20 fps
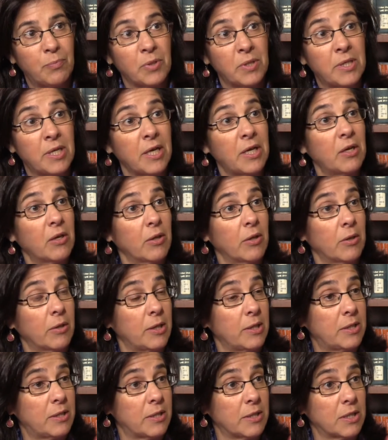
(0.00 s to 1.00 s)

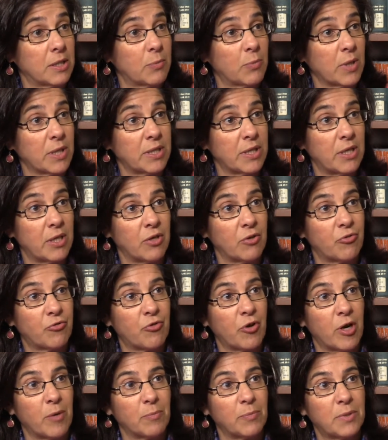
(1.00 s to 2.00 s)
particularly since President
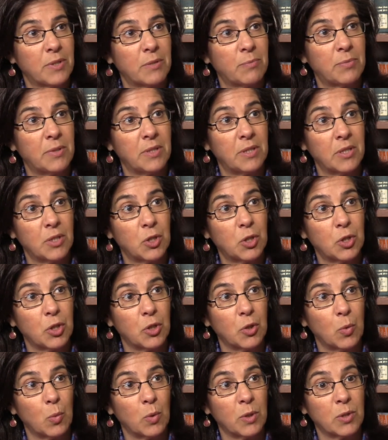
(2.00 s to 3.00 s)
Trump's
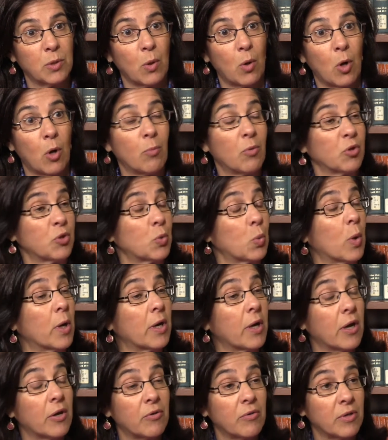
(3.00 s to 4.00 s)
position was almost
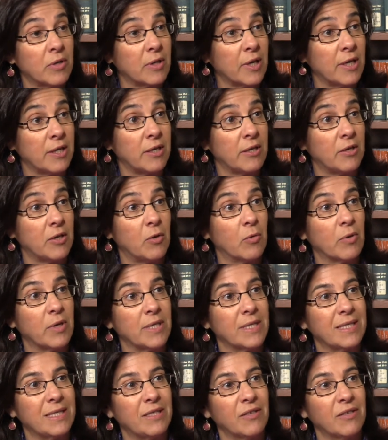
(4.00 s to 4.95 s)
180 degrees